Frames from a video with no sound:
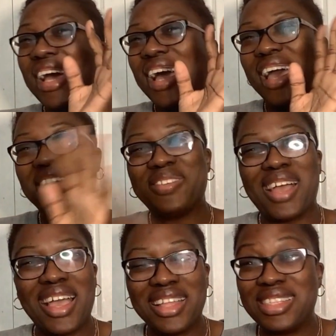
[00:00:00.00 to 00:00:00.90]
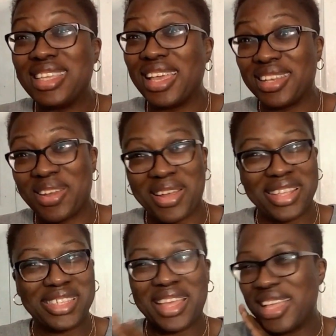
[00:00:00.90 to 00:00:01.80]
I tried 10
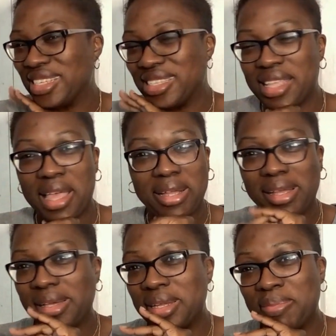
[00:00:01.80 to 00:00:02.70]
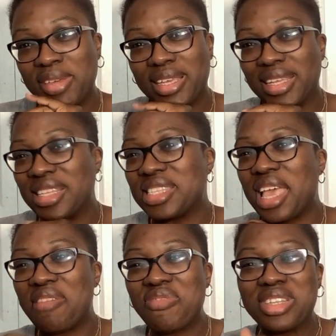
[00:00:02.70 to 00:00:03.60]
yards and I couldn't make it, because
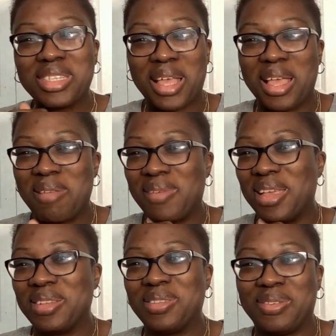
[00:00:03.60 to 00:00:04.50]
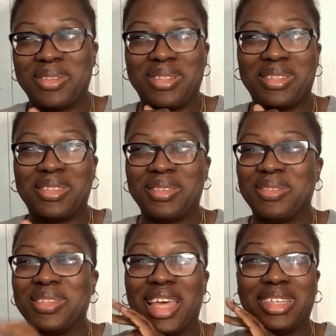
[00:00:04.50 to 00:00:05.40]
every time I entered it
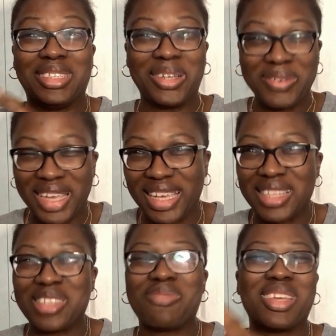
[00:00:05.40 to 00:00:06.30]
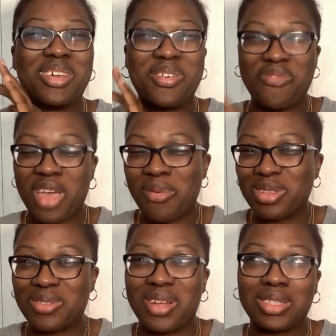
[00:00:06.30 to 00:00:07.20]
to like Joann's or my local fabric
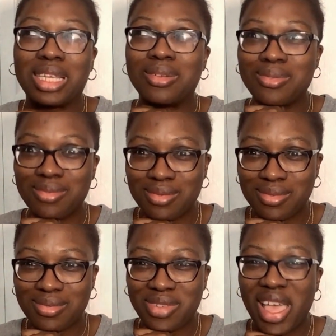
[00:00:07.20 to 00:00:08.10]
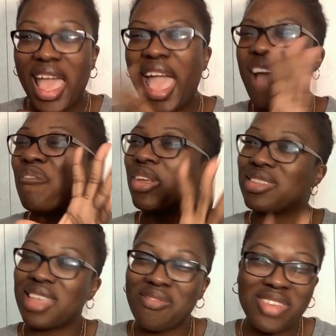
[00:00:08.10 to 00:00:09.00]
store, I was like, ooh. And for
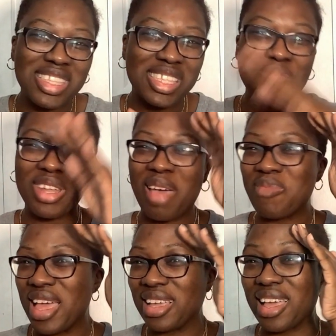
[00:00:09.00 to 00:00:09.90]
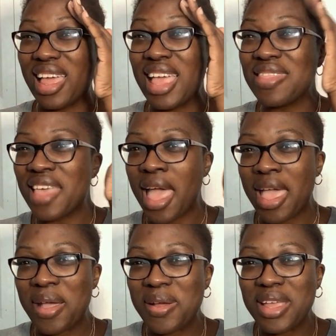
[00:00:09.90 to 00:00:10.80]
some reason, when I'm like in the
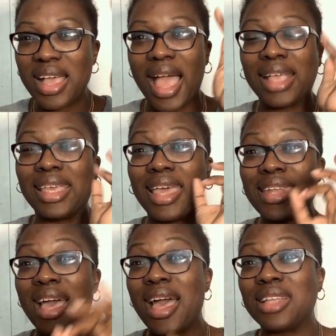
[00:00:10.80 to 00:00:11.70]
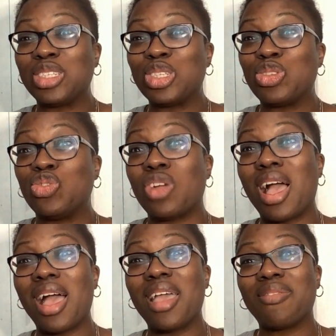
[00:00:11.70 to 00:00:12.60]
area, I cannot just
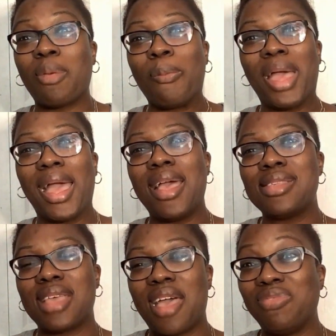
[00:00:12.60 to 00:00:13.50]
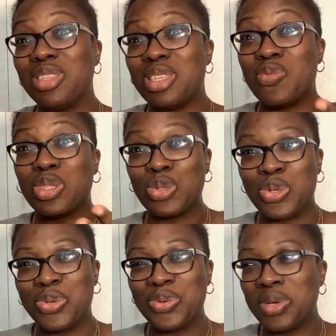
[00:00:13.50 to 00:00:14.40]
drive past. I have to see what's
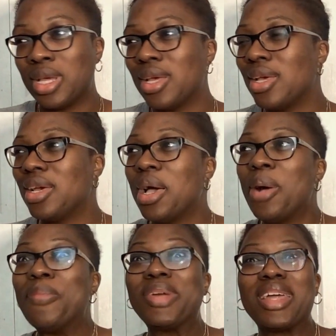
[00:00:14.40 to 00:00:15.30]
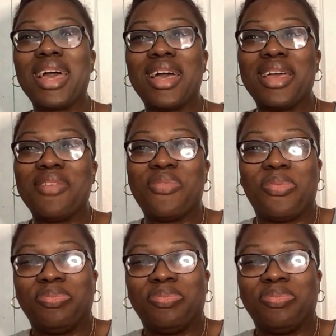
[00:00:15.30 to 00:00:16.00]
new. But I've